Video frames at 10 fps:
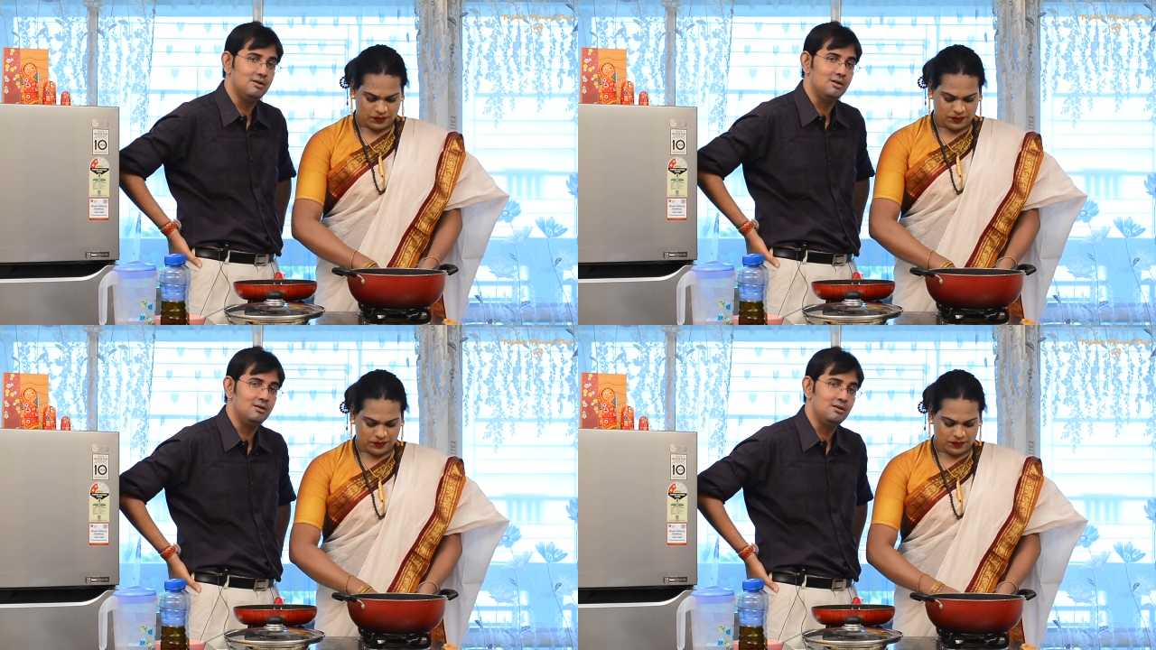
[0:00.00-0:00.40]

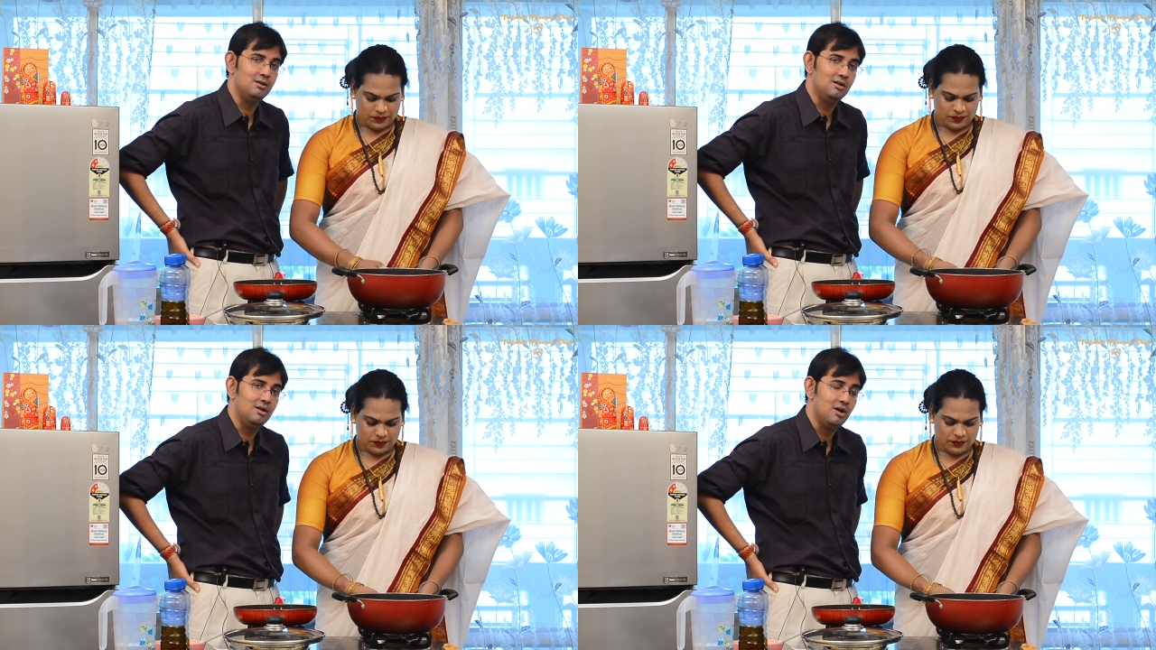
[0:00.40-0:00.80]
Speaker 1: in,
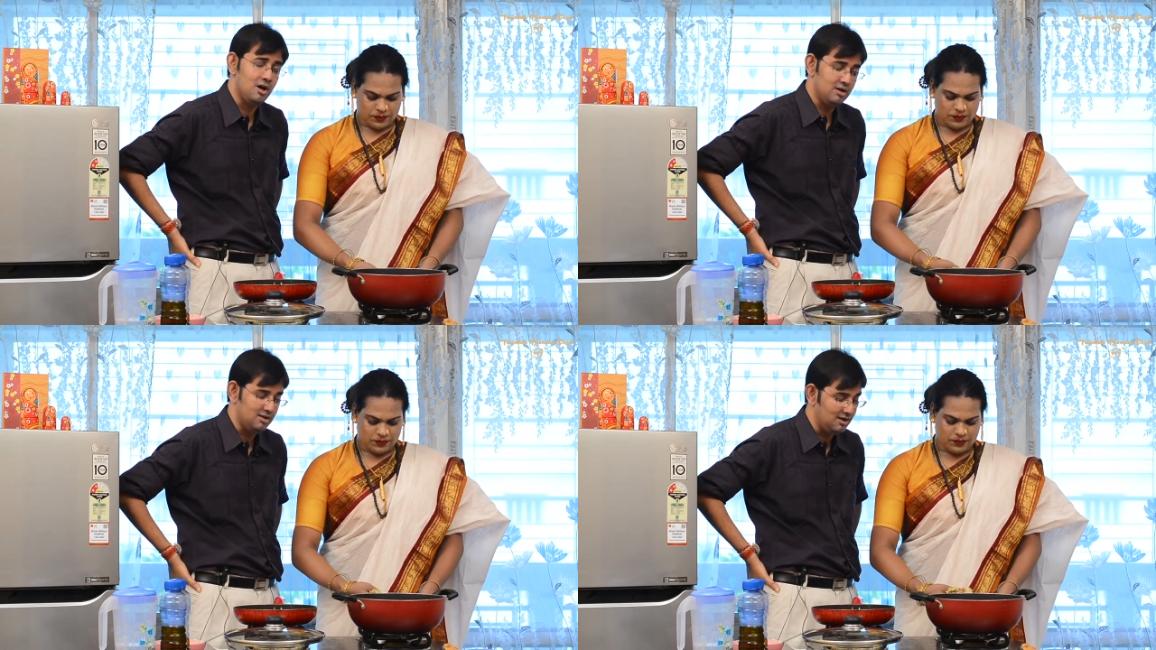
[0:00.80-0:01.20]
in
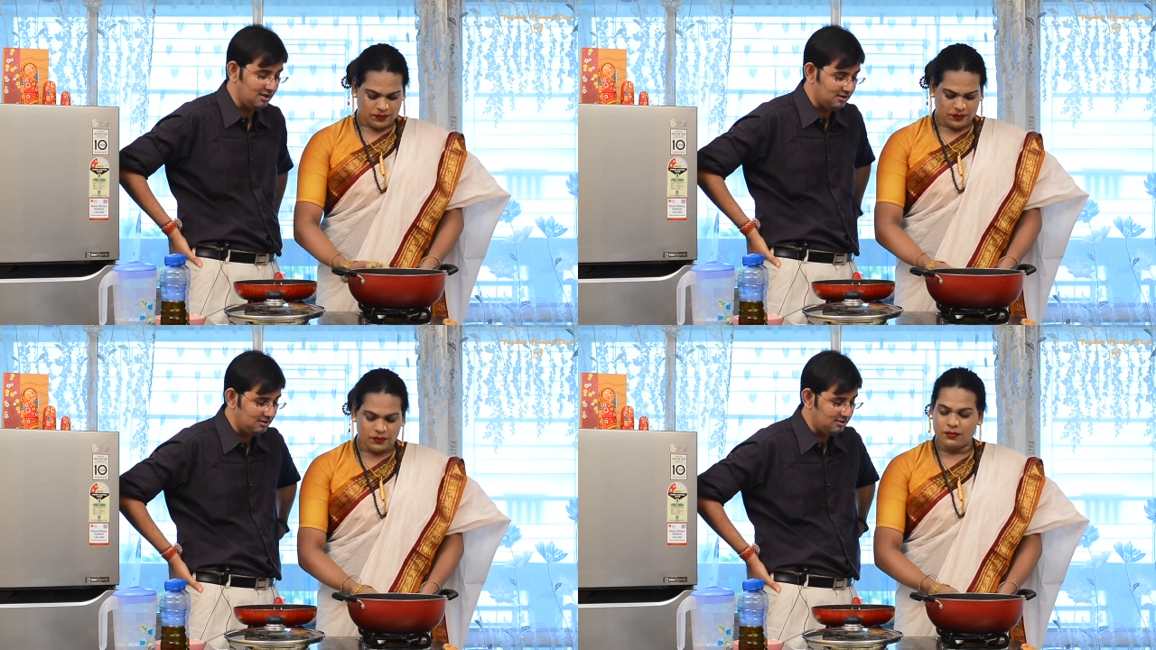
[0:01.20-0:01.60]
Iran, I
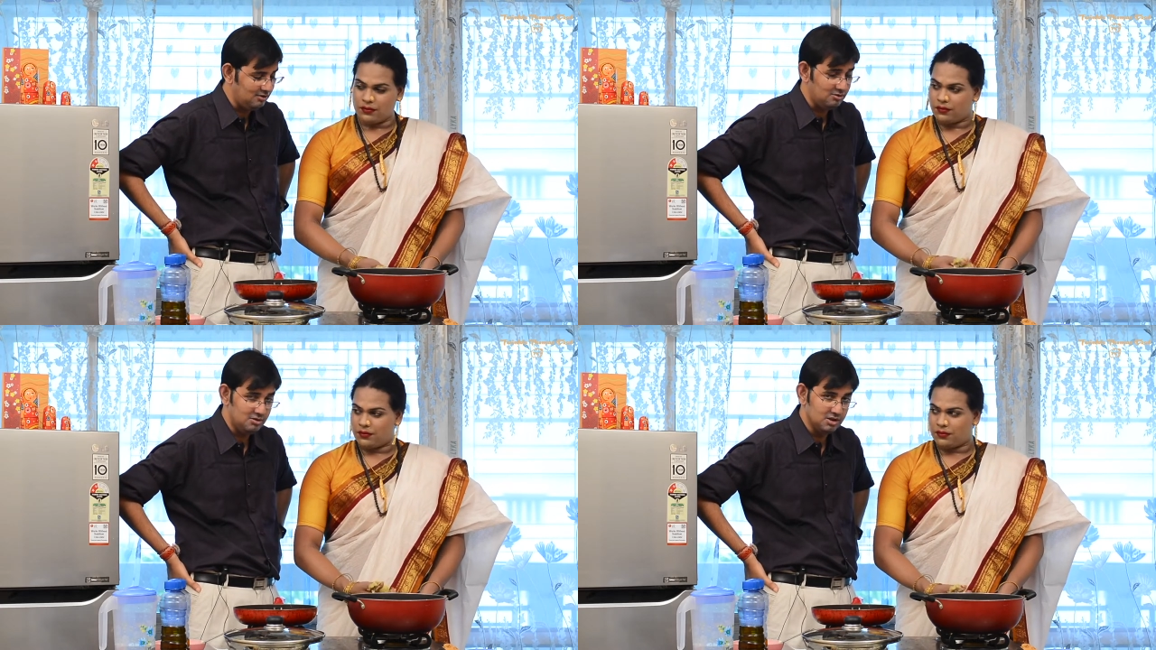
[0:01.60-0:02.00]
think,
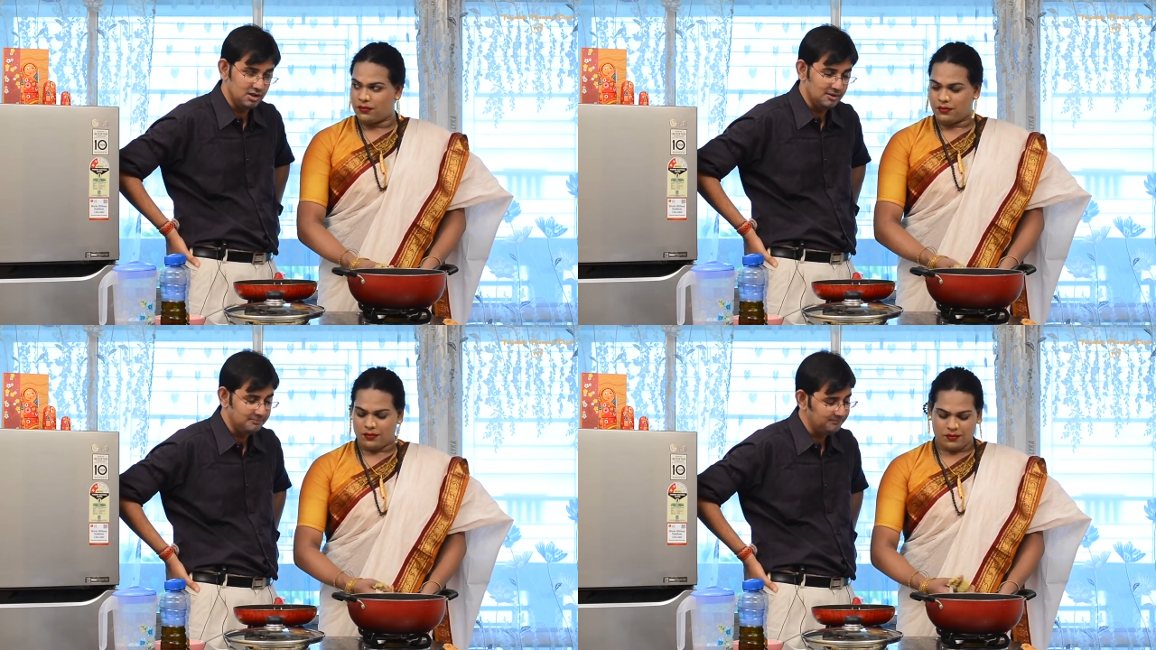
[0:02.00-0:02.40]
or
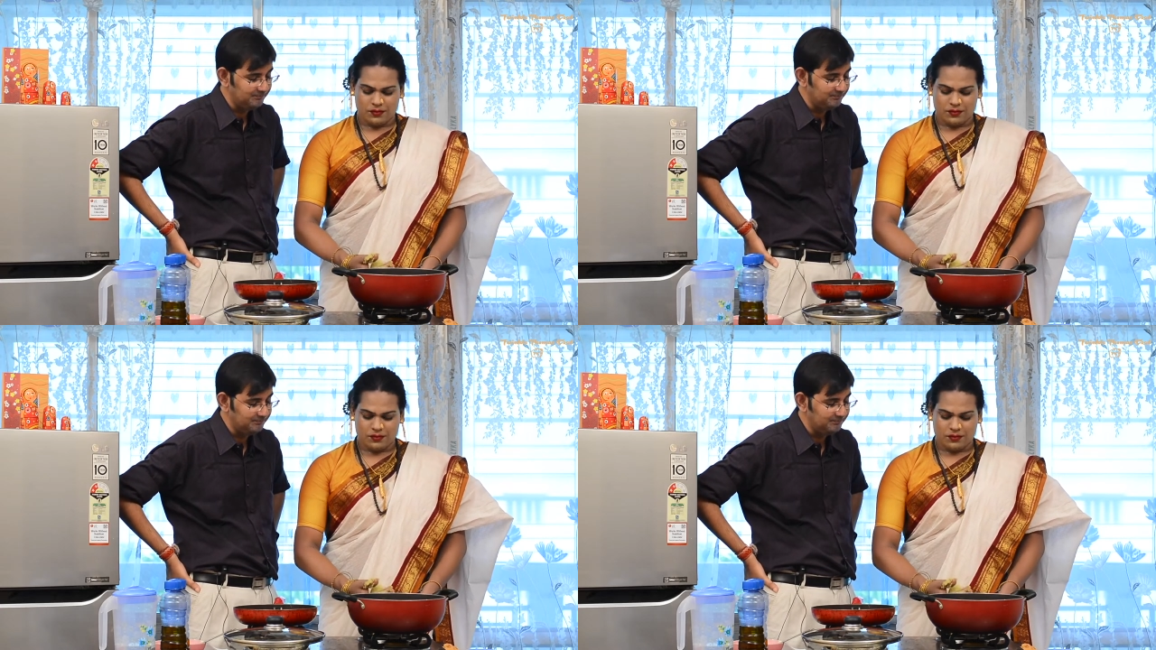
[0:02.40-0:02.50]
Turkey.